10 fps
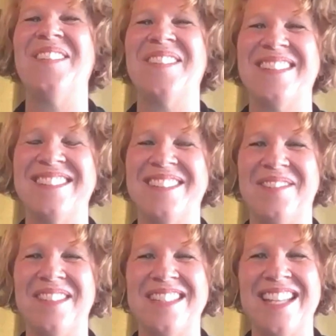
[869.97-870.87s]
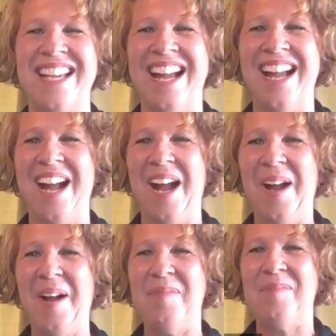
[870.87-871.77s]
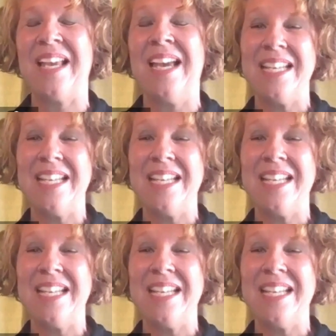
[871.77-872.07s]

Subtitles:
you're gonna love this. Um,